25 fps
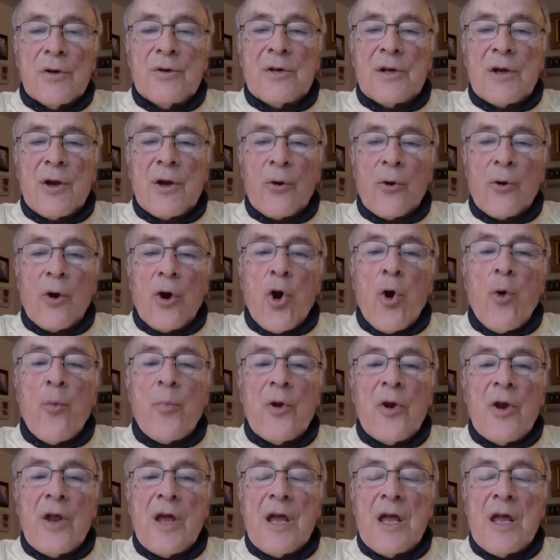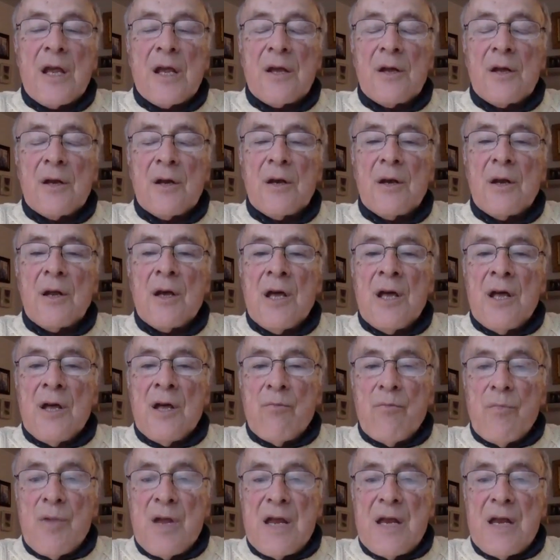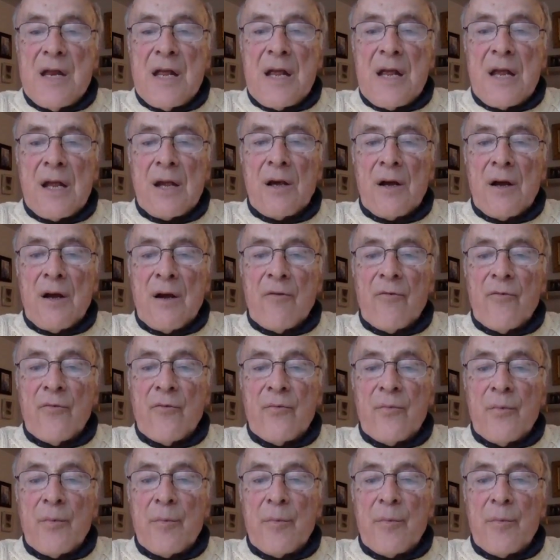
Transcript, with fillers: Copenhagen meeting of